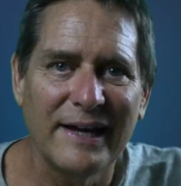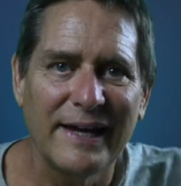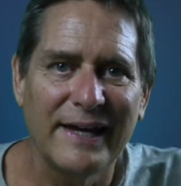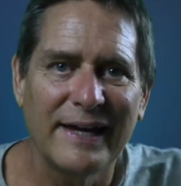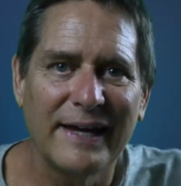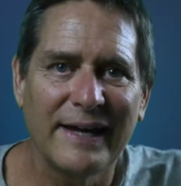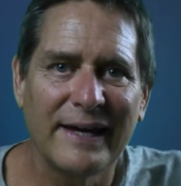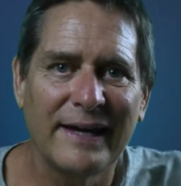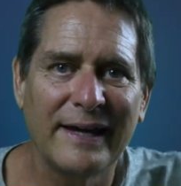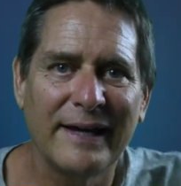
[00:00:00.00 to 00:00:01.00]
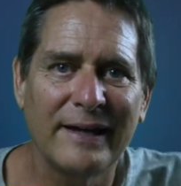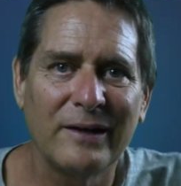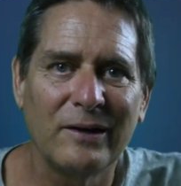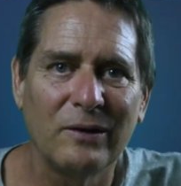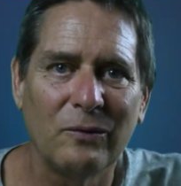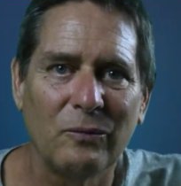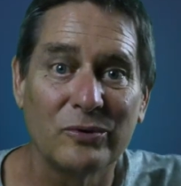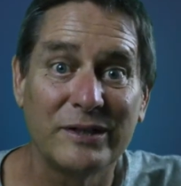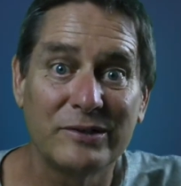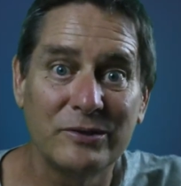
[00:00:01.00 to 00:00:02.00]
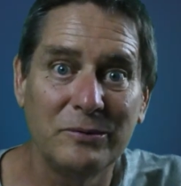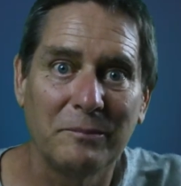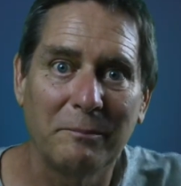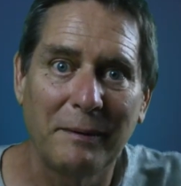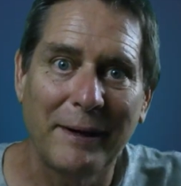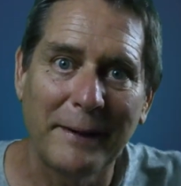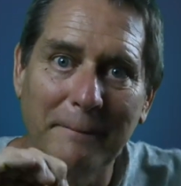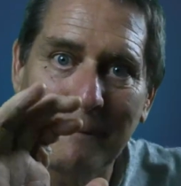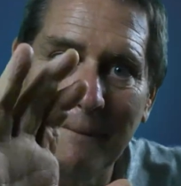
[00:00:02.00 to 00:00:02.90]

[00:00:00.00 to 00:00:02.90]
and we'll see you soon. Bye-bye.